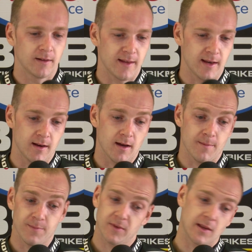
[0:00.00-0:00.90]
And then
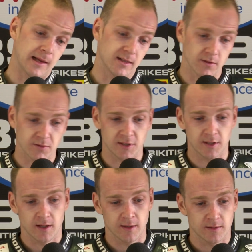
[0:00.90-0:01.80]
the lads
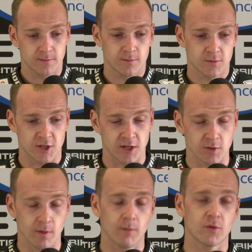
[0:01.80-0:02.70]
obviously changed
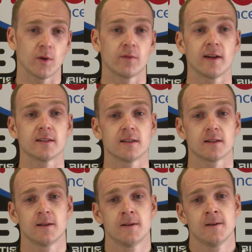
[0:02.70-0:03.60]
the motor between races,